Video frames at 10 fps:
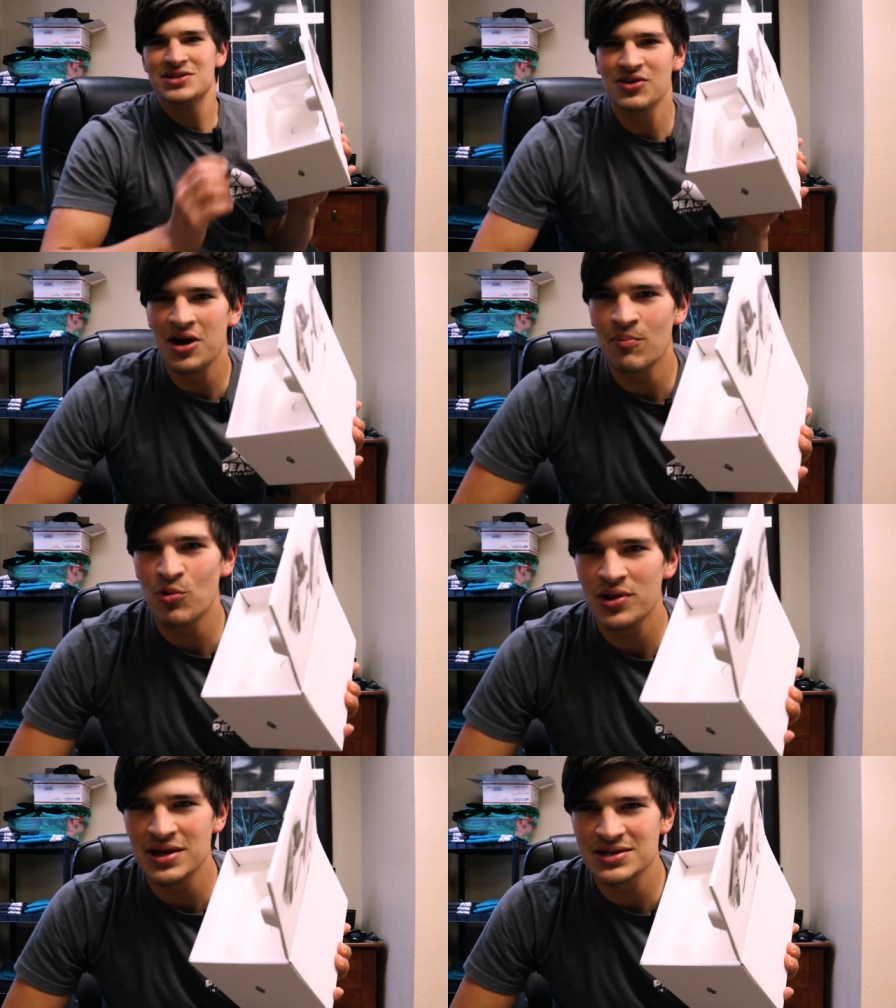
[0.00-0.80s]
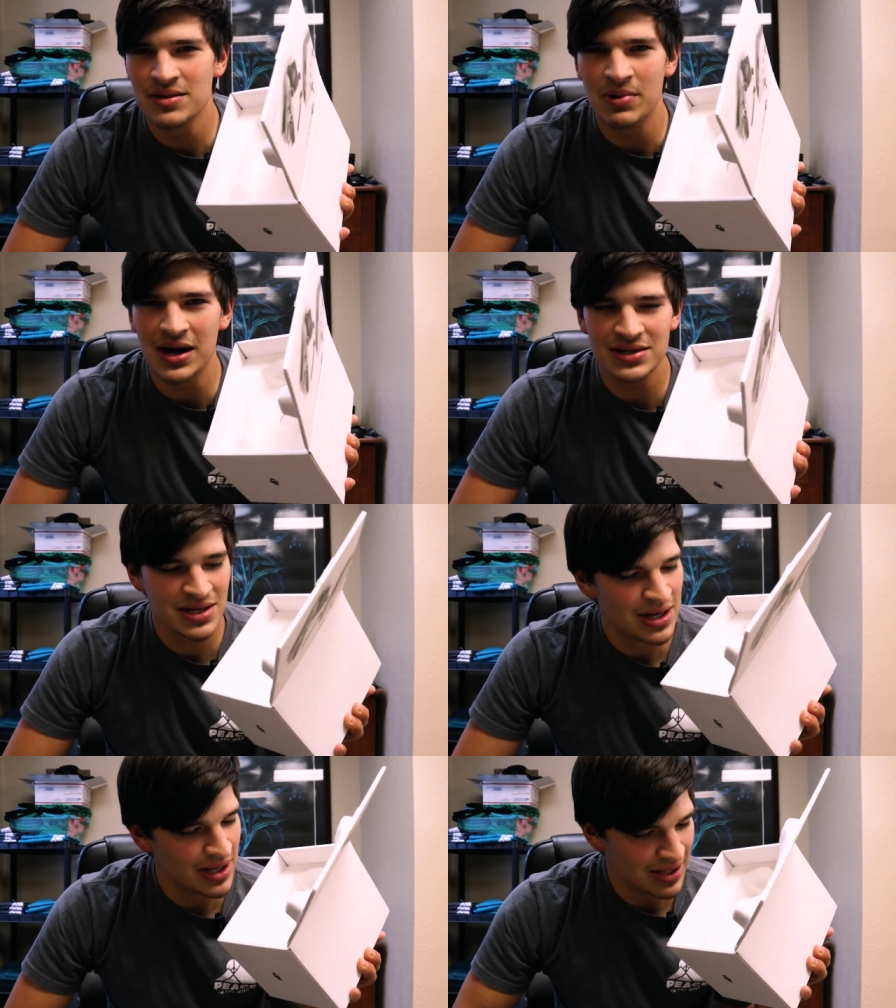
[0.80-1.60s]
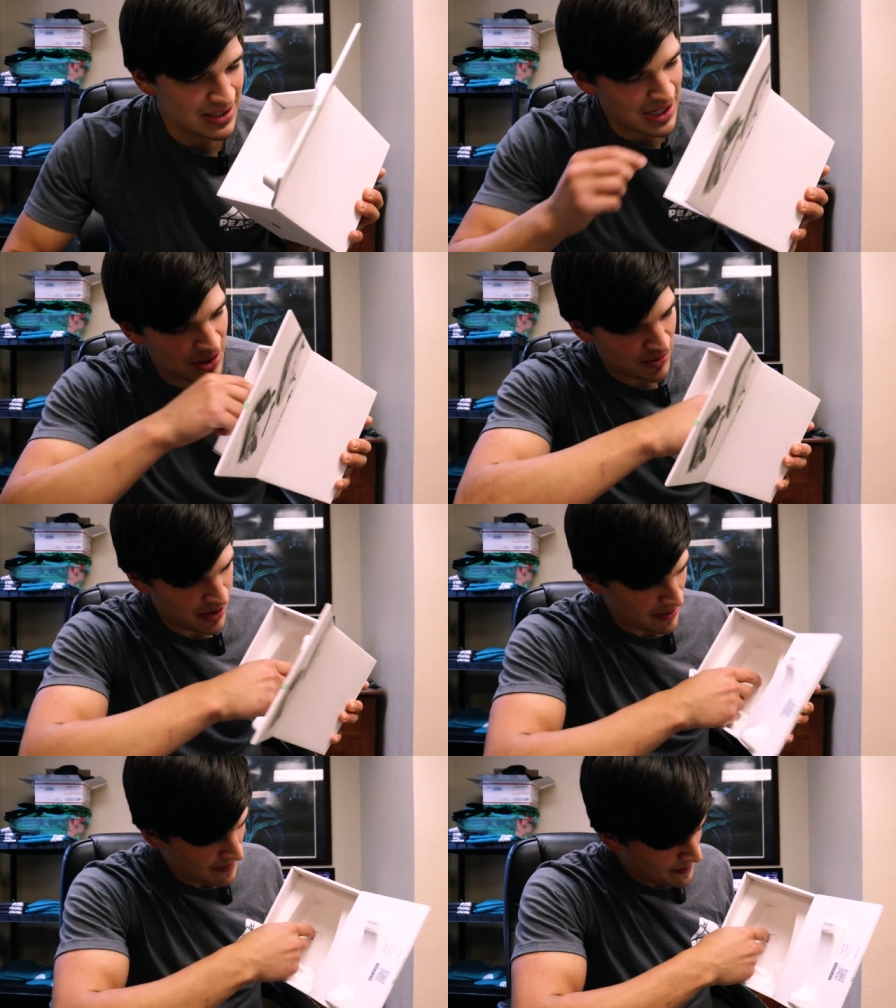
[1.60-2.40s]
Still a couple more things in the box. Let's get through it.